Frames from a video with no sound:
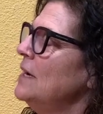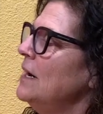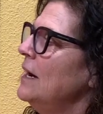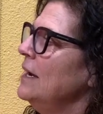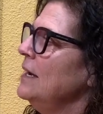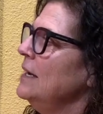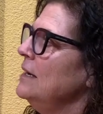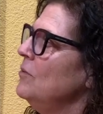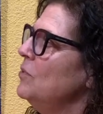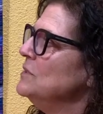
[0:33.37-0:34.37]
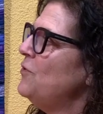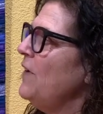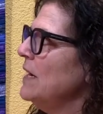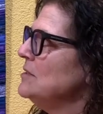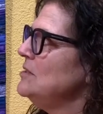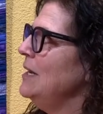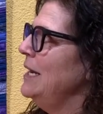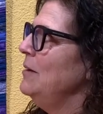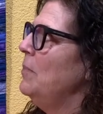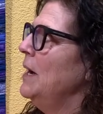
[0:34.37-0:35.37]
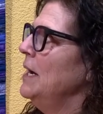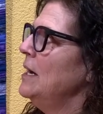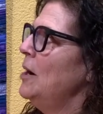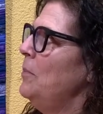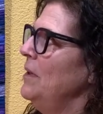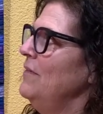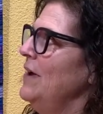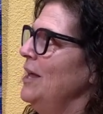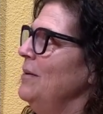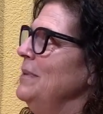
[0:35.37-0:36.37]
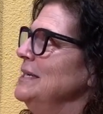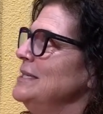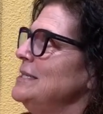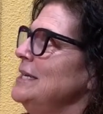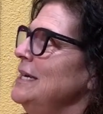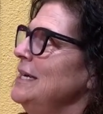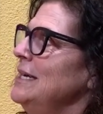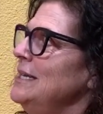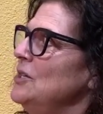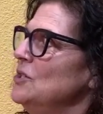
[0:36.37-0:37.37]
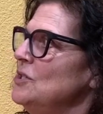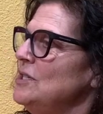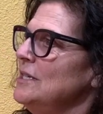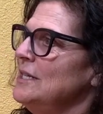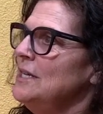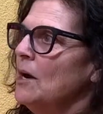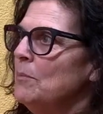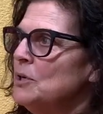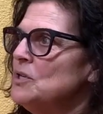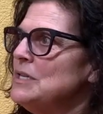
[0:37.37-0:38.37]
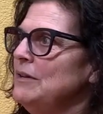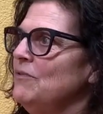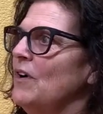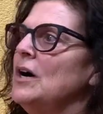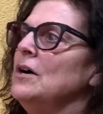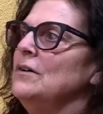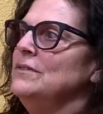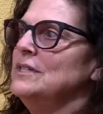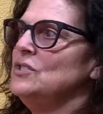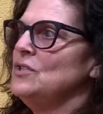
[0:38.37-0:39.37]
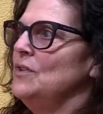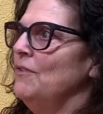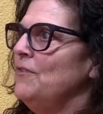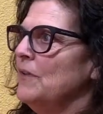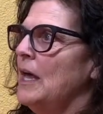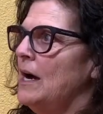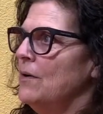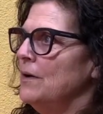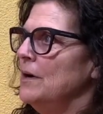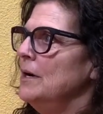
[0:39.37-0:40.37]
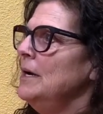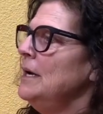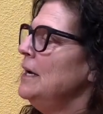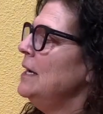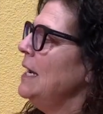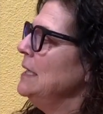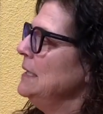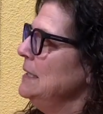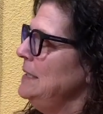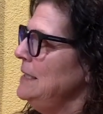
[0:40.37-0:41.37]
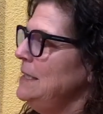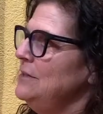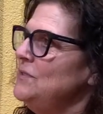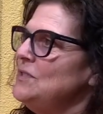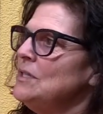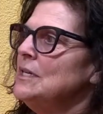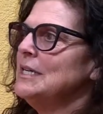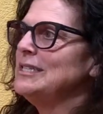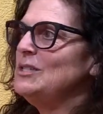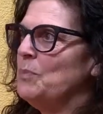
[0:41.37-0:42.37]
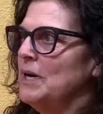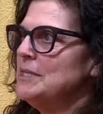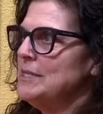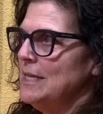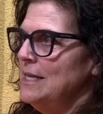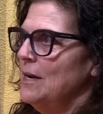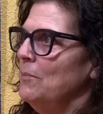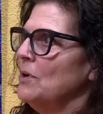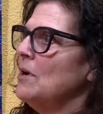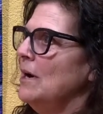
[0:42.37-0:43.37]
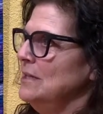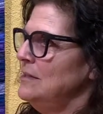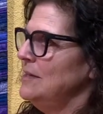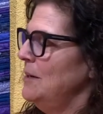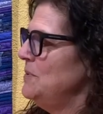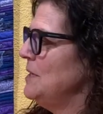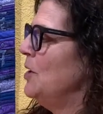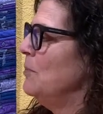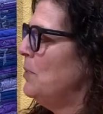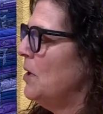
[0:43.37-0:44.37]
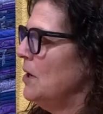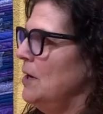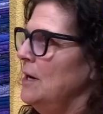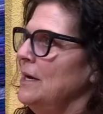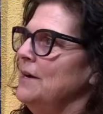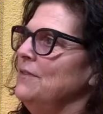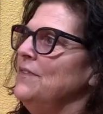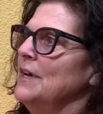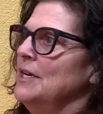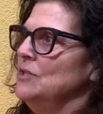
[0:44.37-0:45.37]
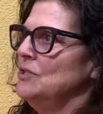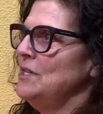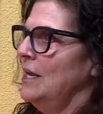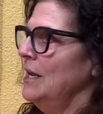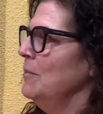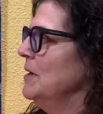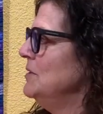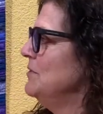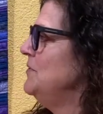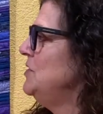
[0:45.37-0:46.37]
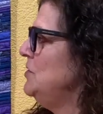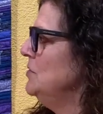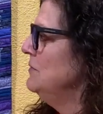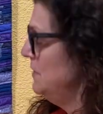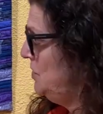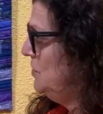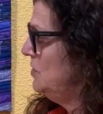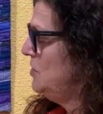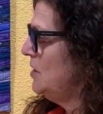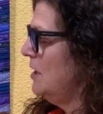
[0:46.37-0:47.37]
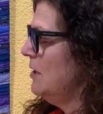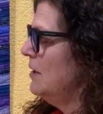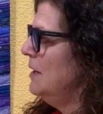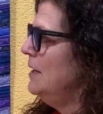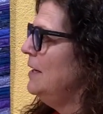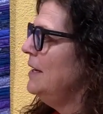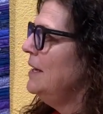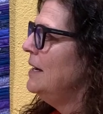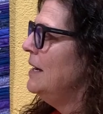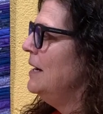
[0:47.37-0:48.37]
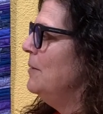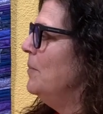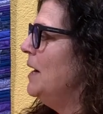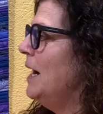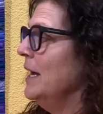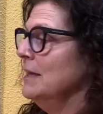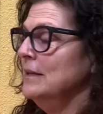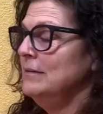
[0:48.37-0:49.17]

I was fascinated by a couple of elements. There's numbers involved, and so the flower and leaves express the number concepts that are part of the understanding about the Vishuddha chakra. I